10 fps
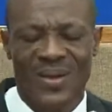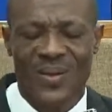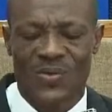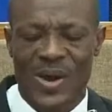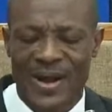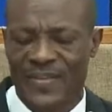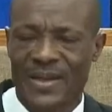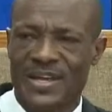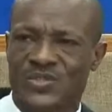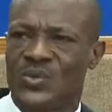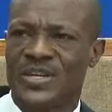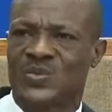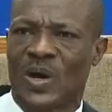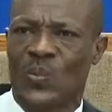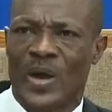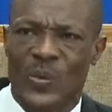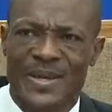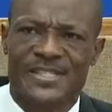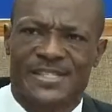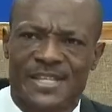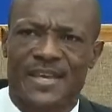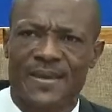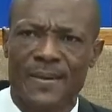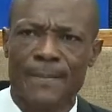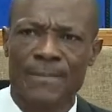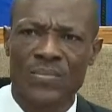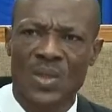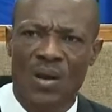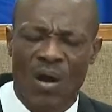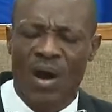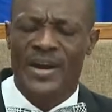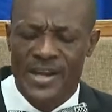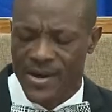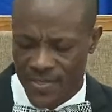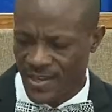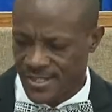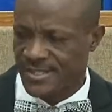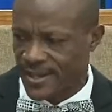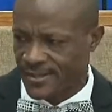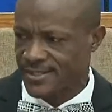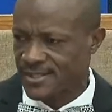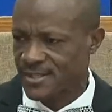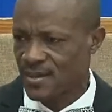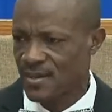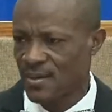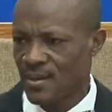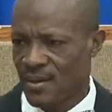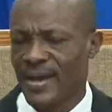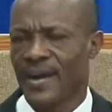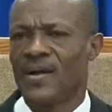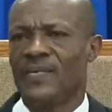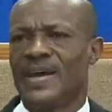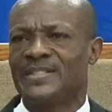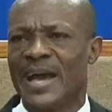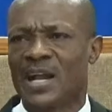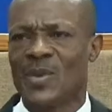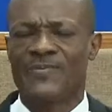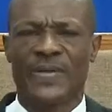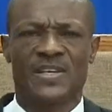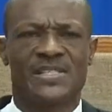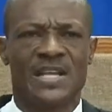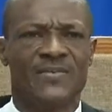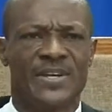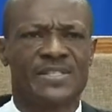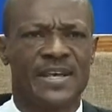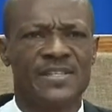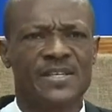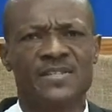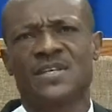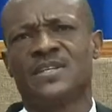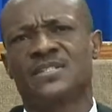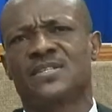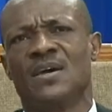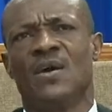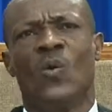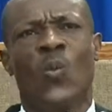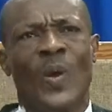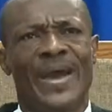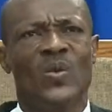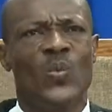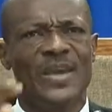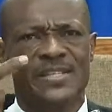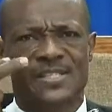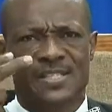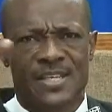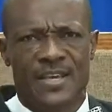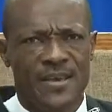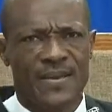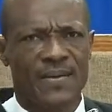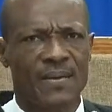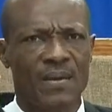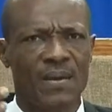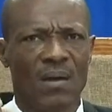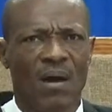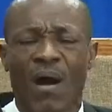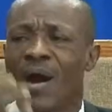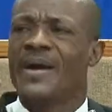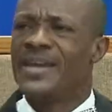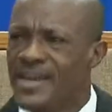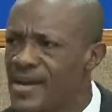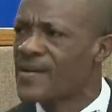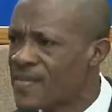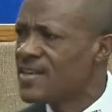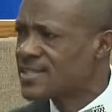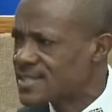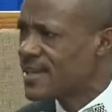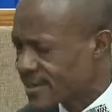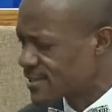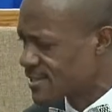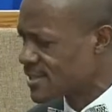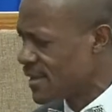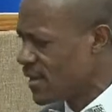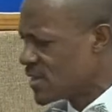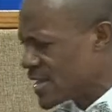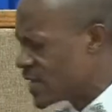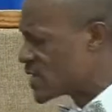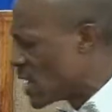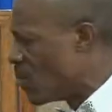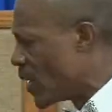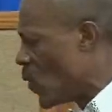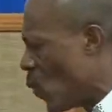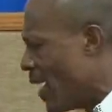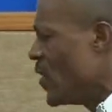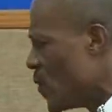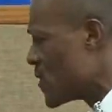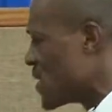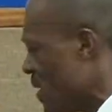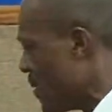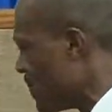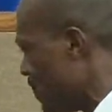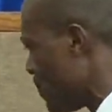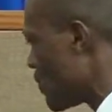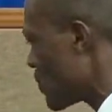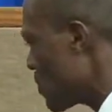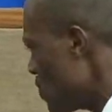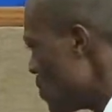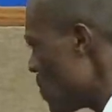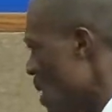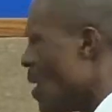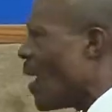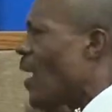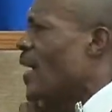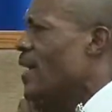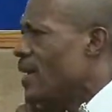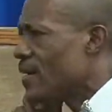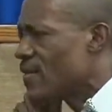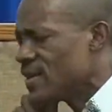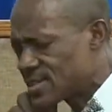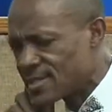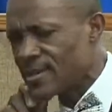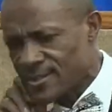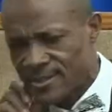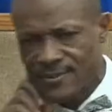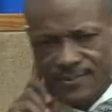Rather, let's do this one. "When we see or hear these things." Yeah, the entitlement for this delivery is "When we see or hear these things." Say to somebody, "When you see or hear these things."